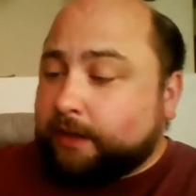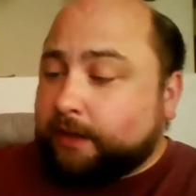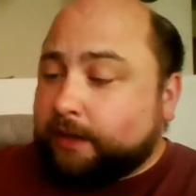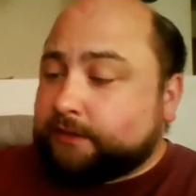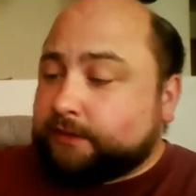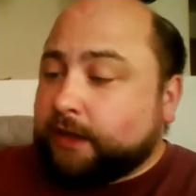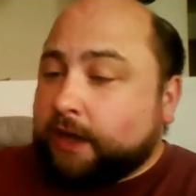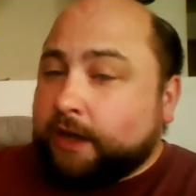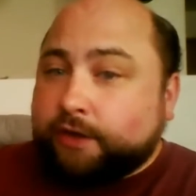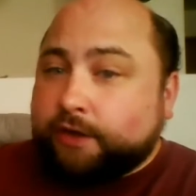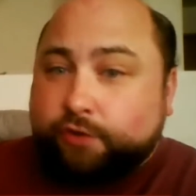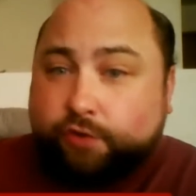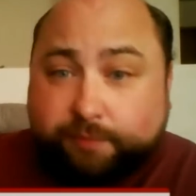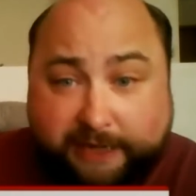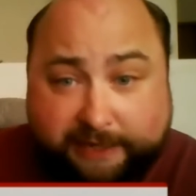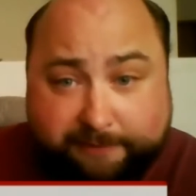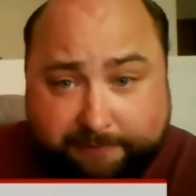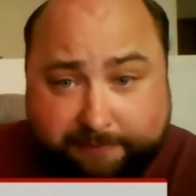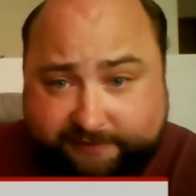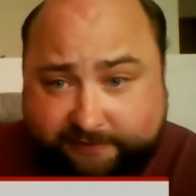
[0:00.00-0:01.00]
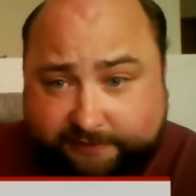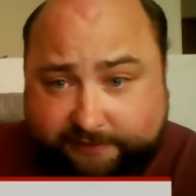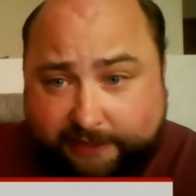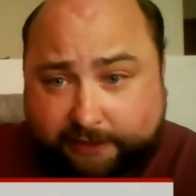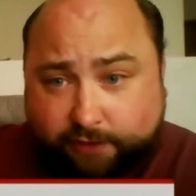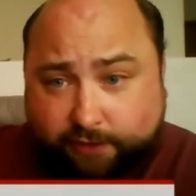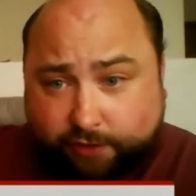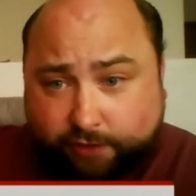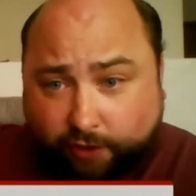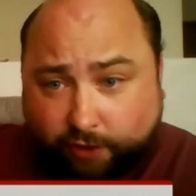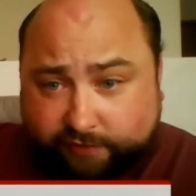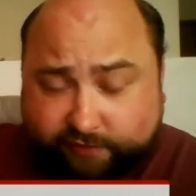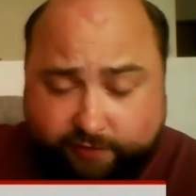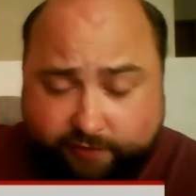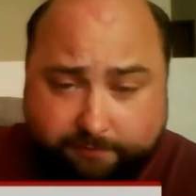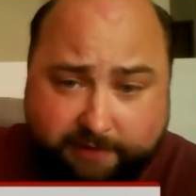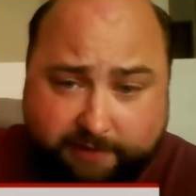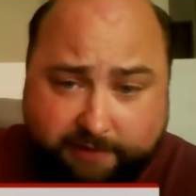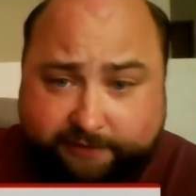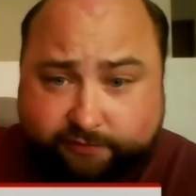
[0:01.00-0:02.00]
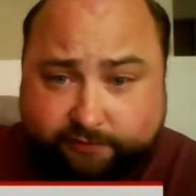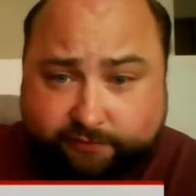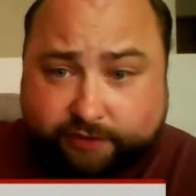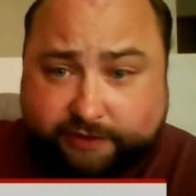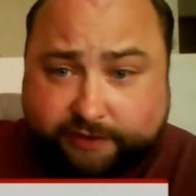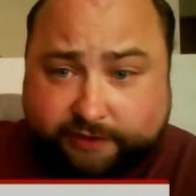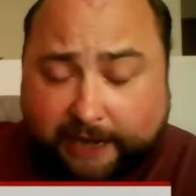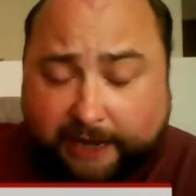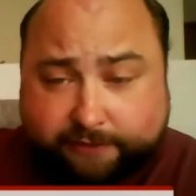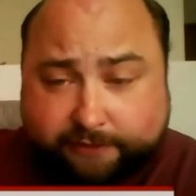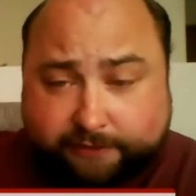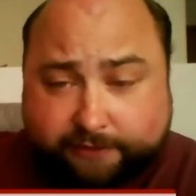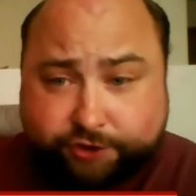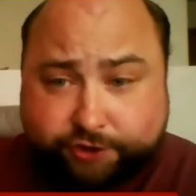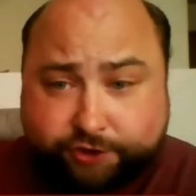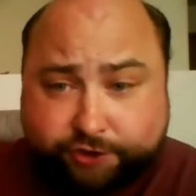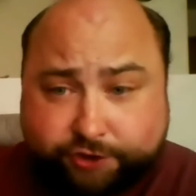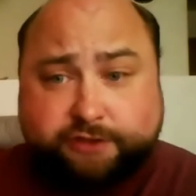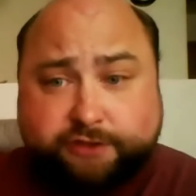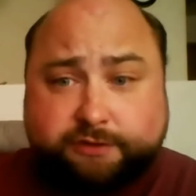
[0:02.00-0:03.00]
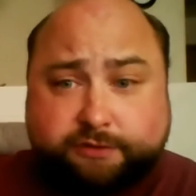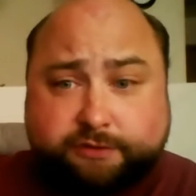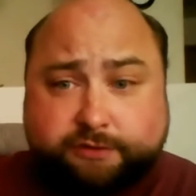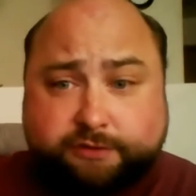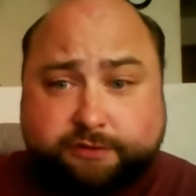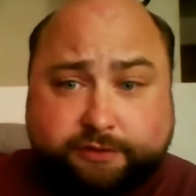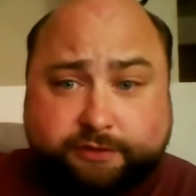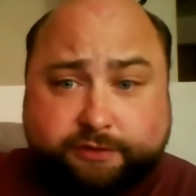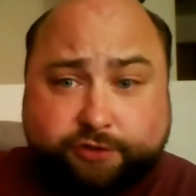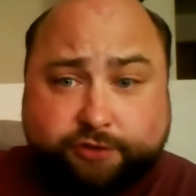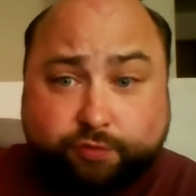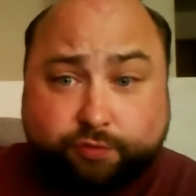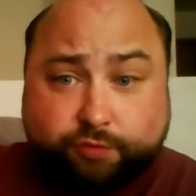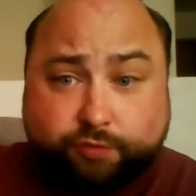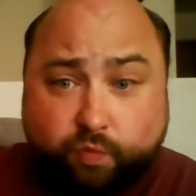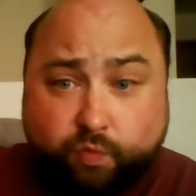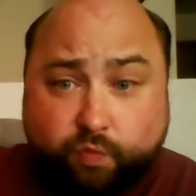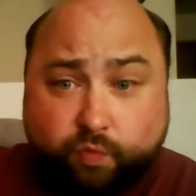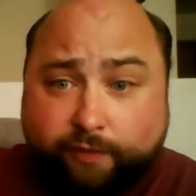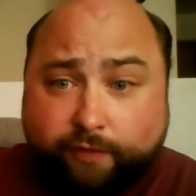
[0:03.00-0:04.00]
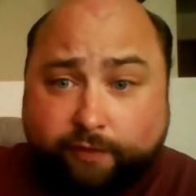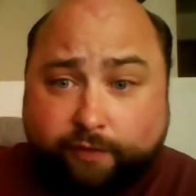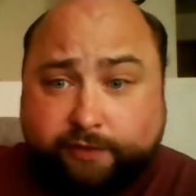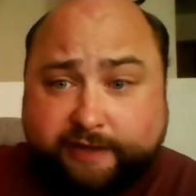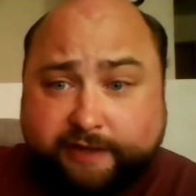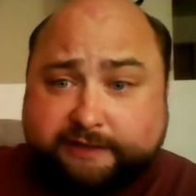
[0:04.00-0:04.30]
But you can basically customize the character sheet you want.